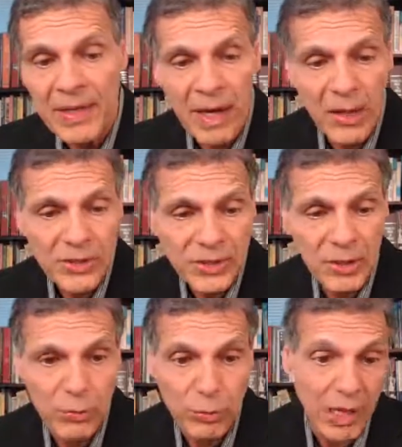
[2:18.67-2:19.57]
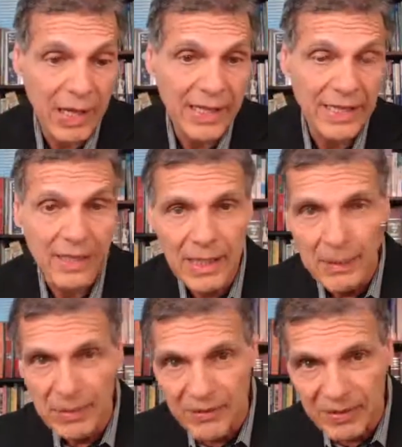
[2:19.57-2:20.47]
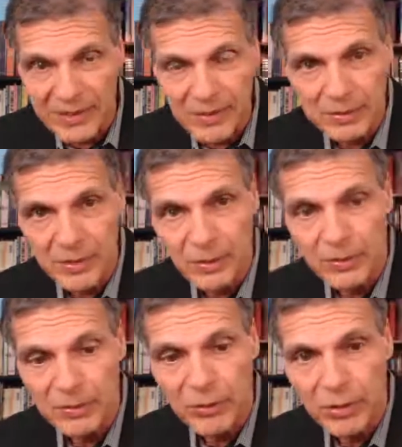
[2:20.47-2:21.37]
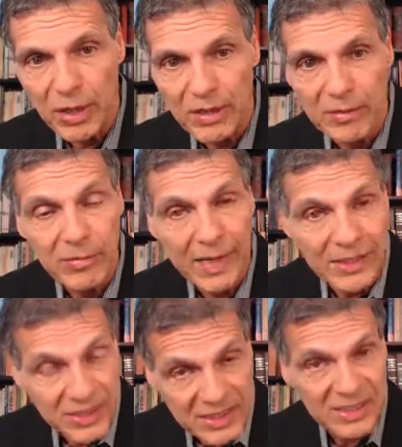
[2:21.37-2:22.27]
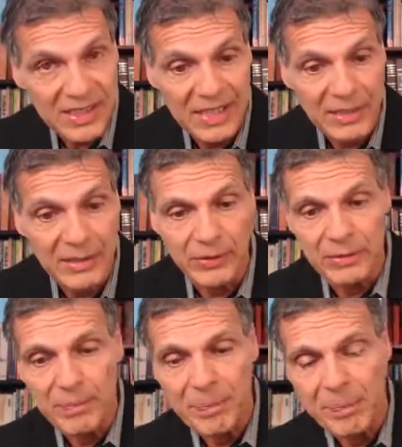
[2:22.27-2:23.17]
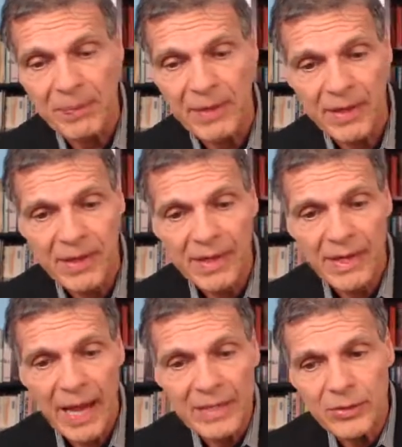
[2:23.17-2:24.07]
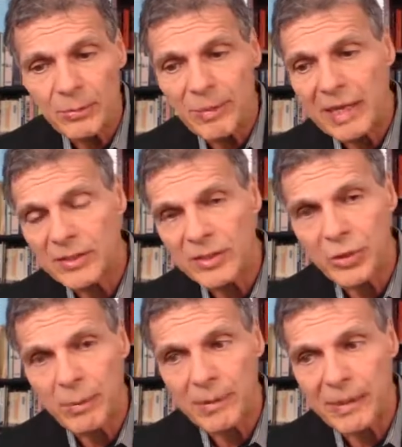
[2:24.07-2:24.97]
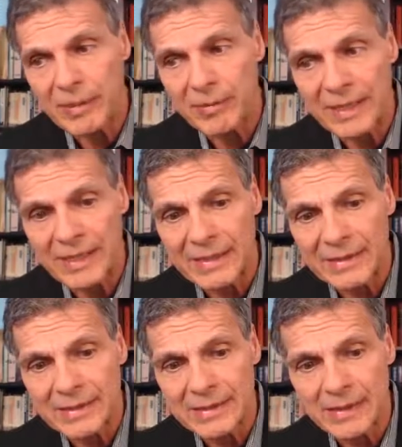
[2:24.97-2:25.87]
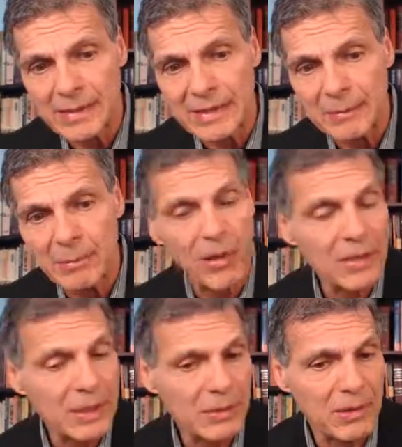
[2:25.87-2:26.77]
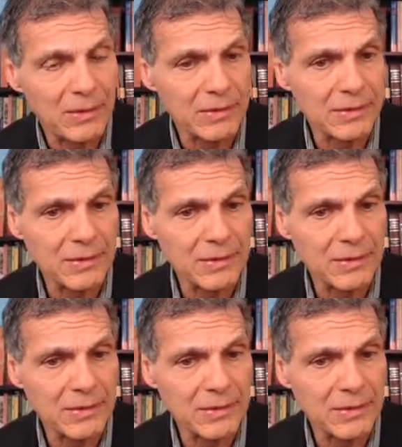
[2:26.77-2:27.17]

Also, rye and a couple of lesser-known grains contain gluten. And gluten may also show up in ingredients in barley malt,